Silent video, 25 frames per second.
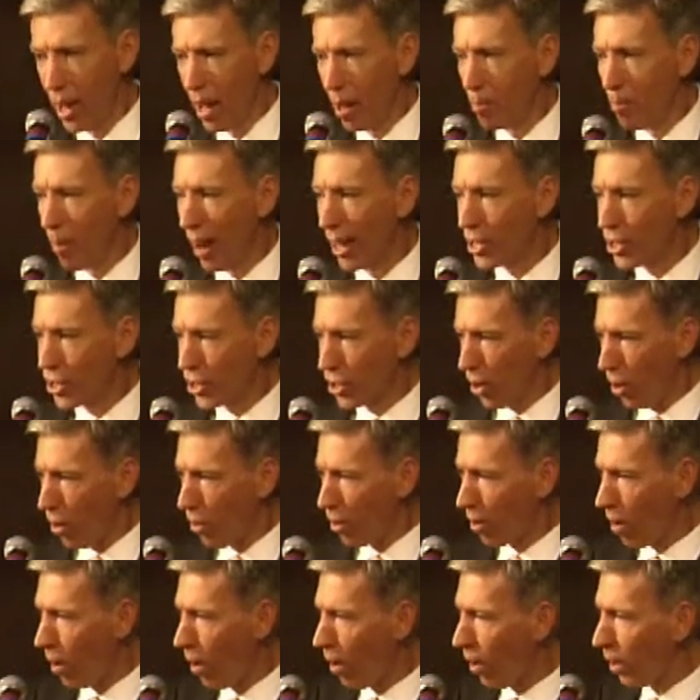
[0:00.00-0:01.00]
My
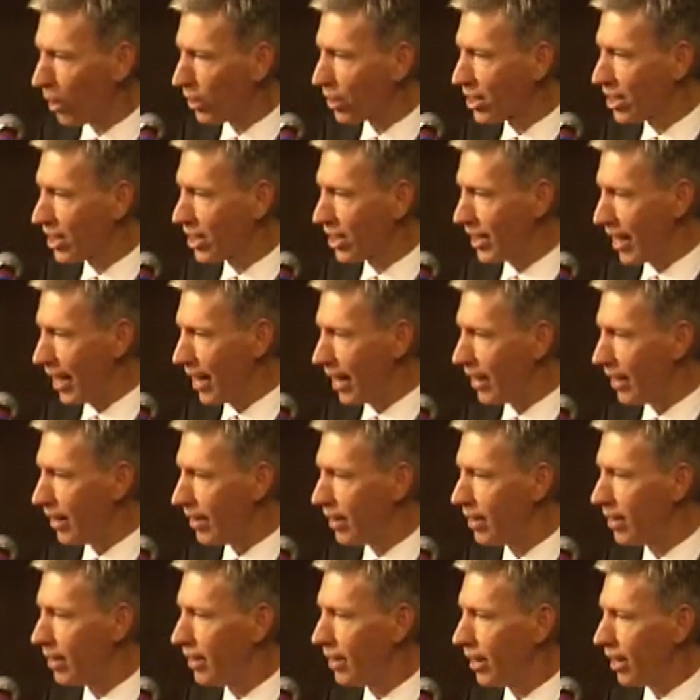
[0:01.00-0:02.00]
so-called sin
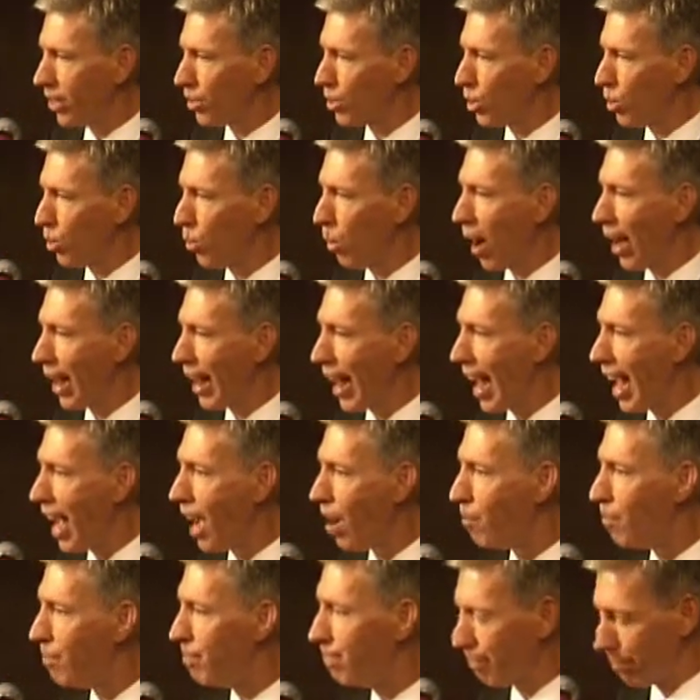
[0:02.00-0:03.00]
is who I
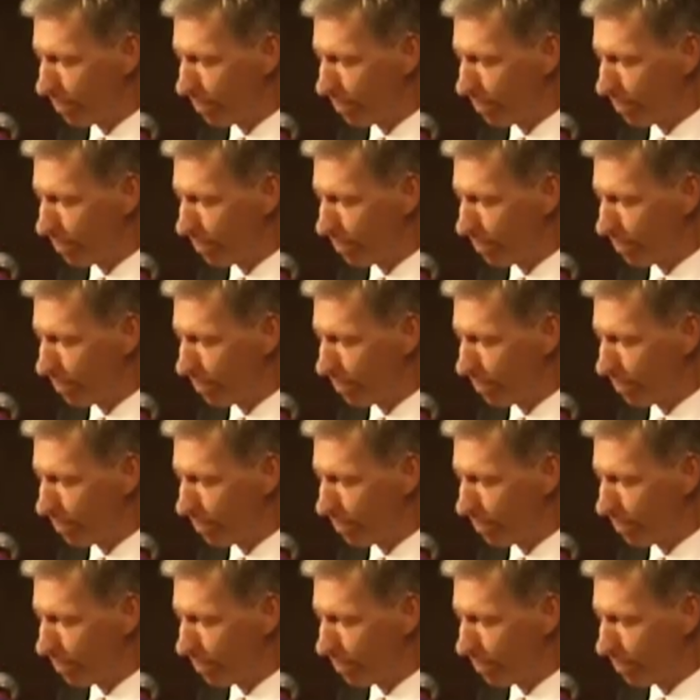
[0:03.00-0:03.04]
am.